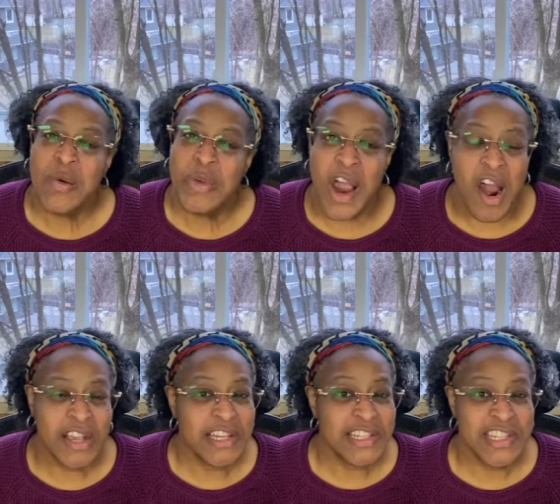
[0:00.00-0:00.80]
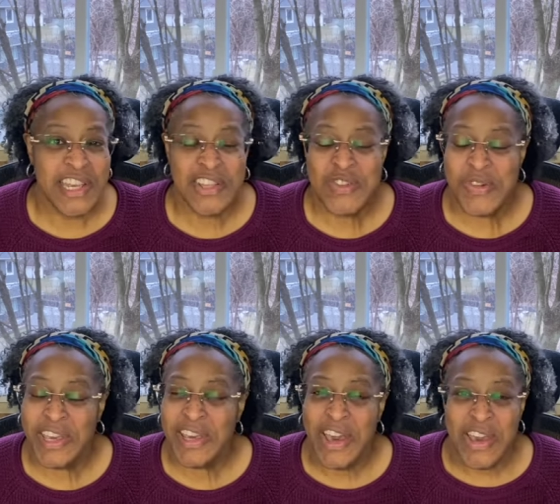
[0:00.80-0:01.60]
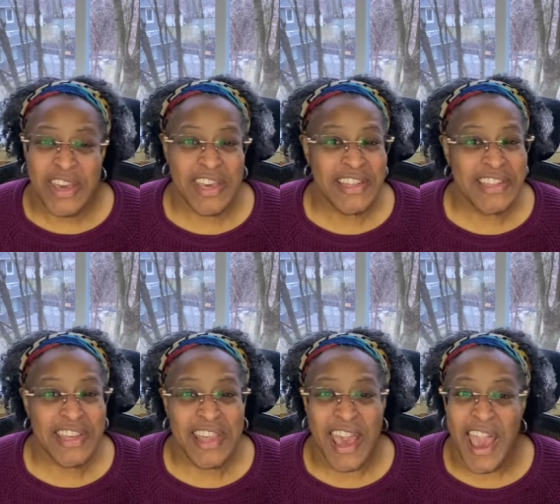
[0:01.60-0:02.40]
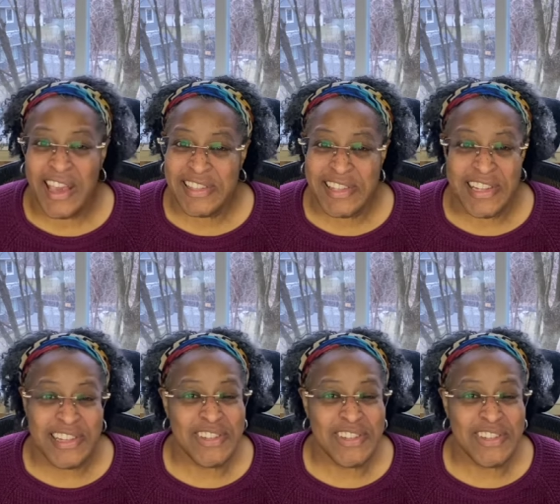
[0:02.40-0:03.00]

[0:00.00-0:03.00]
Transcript: We are continuing into the Exodus,